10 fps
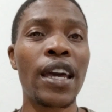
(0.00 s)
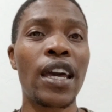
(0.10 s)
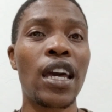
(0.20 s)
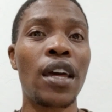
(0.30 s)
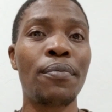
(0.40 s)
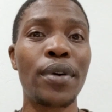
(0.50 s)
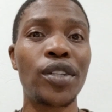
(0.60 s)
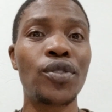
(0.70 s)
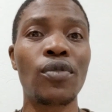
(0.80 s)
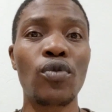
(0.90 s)
and
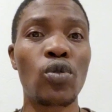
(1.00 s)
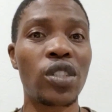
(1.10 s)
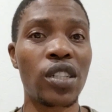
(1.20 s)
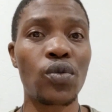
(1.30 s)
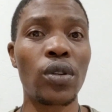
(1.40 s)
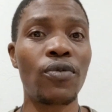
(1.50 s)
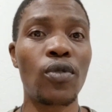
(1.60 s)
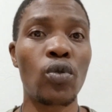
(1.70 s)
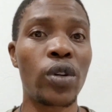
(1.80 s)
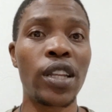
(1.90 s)
Pedro of course just went
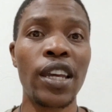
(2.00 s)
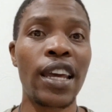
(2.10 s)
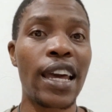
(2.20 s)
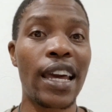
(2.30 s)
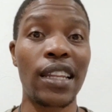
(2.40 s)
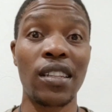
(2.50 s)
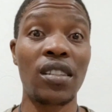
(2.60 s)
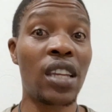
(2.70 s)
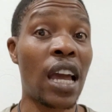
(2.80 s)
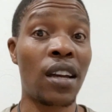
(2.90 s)
forward, and
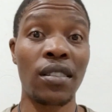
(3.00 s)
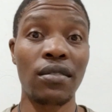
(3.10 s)
yeah,